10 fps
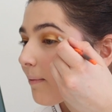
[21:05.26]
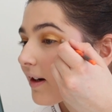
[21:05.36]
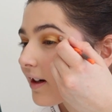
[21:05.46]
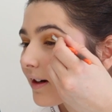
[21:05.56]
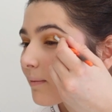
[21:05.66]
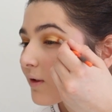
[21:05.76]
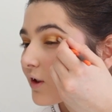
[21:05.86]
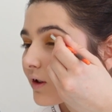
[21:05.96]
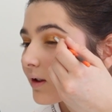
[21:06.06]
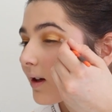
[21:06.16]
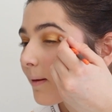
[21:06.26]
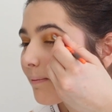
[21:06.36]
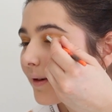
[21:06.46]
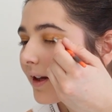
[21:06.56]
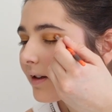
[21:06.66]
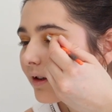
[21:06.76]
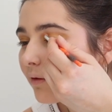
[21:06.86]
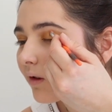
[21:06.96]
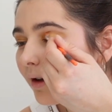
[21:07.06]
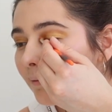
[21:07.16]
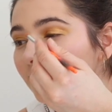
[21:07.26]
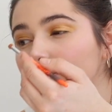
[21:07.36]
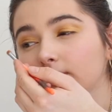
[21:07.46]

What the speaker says: And my tiny brush just like blend it all up.